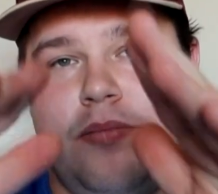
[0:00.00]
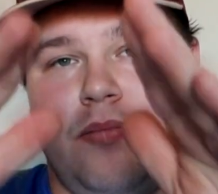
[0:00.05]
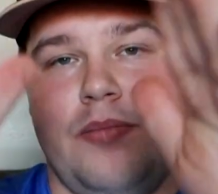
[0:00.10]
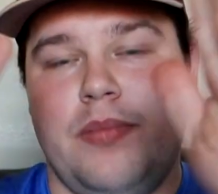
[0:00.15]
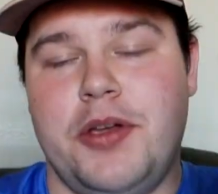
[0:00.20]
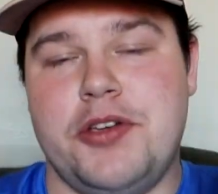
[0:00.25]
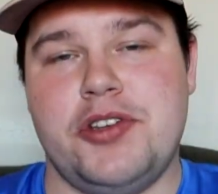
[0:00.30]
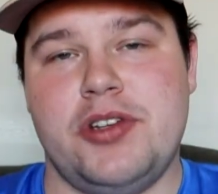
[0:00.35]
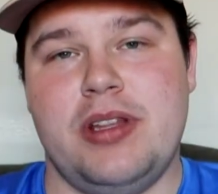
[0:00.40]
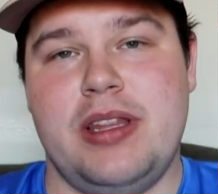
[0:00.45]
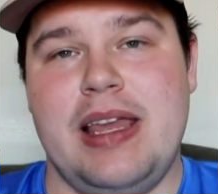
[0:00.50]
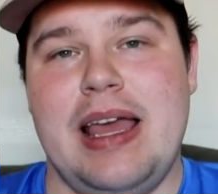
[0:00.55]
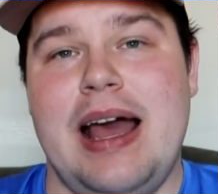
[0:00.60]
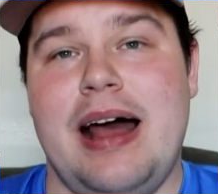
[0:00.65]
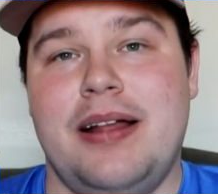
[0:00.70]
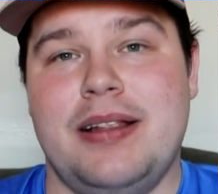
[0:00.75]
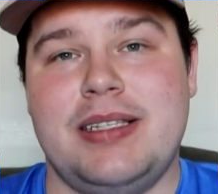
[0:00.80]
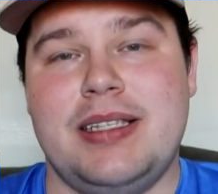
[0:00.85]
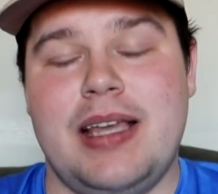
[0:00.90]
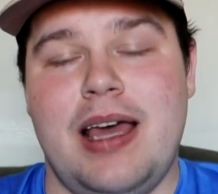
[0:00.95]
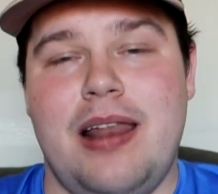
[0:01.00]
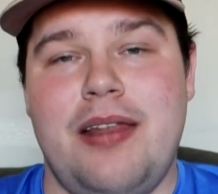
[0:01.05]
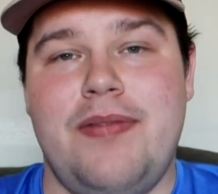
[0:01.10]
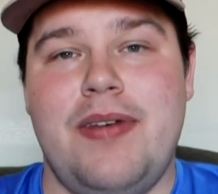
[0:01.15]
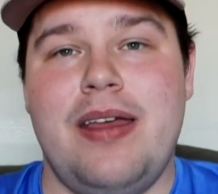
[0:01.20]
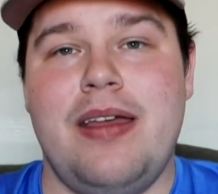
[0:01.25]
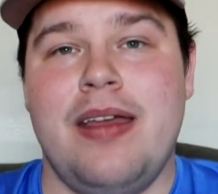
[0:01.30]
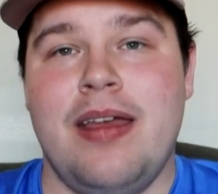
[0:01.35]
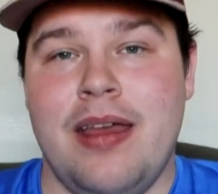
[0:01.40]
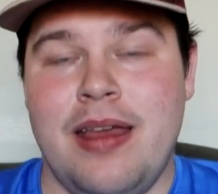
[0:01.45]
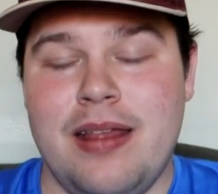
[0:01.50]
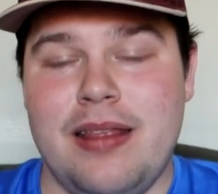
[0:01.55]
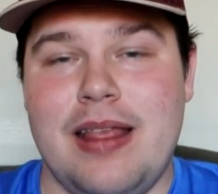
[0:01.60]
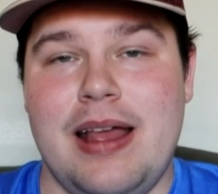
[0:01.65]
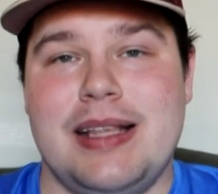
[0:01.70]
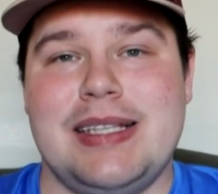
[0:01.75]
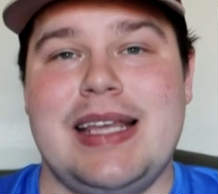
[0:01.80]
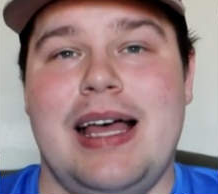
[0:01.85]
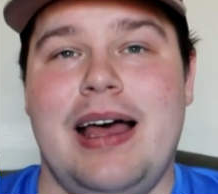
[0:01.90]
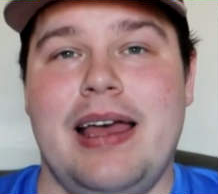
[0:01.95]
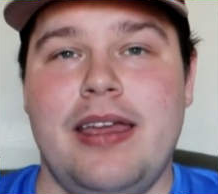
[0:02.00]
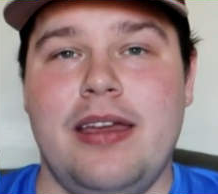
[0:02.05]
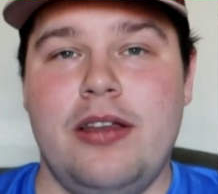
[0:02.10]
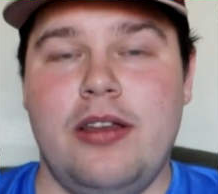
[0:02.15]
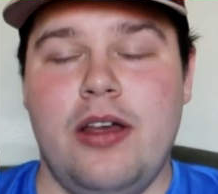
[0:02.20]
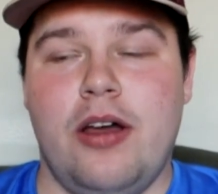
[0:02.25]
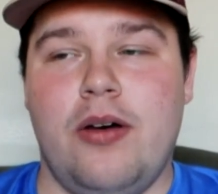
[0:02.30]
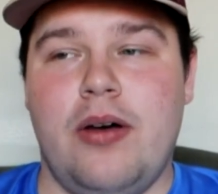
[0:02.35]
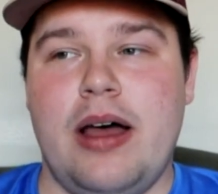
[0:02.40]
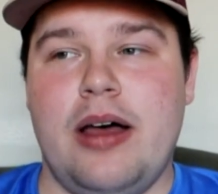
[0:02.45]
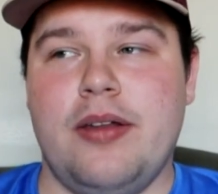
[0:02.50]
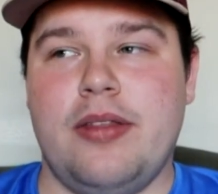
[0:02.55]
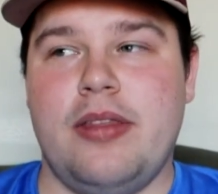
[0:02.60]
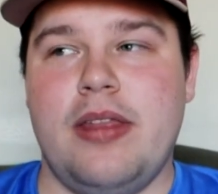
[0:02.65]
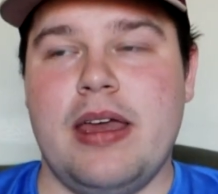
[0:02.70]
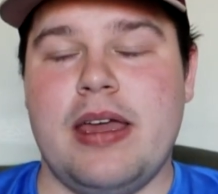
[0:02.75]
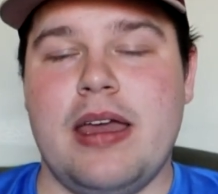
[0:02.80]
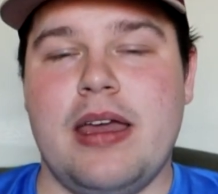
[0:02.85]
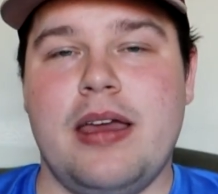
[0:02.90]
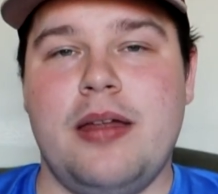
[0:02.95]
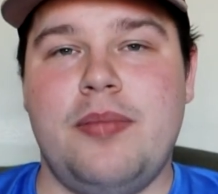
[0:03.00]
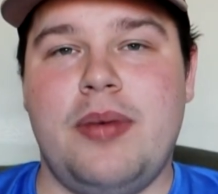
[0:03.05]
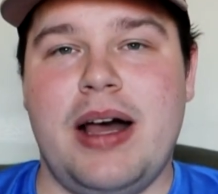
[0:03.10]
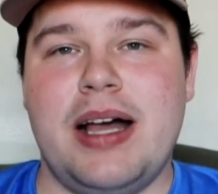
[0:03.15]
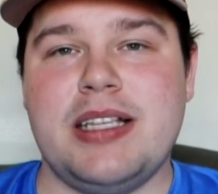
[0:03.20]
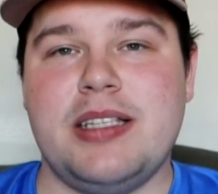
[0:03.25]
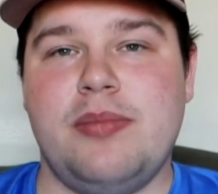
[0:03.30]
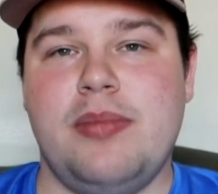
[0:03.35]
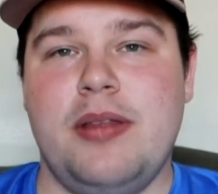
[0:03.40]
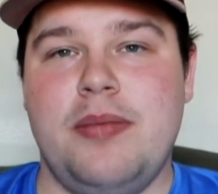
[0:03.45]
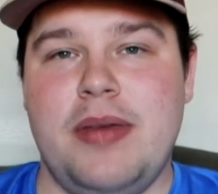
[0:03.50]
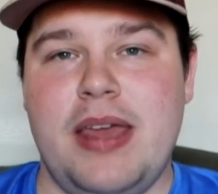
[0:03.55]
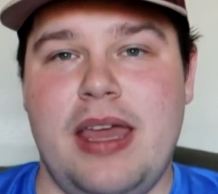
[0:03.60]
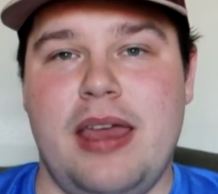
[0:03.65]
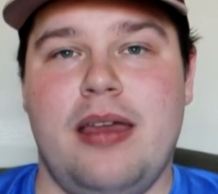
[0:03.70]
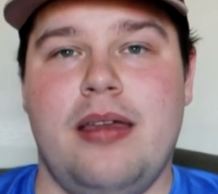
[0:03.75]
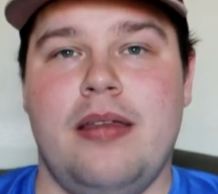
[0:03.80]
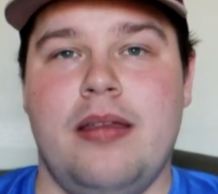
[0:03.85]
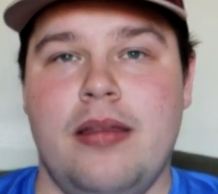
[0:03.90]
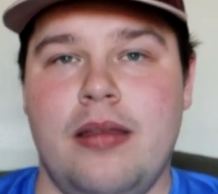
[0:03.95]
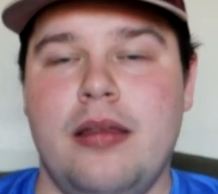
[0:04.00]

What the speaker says: Measure the outside of it, that's how you know how thick it could possibly be.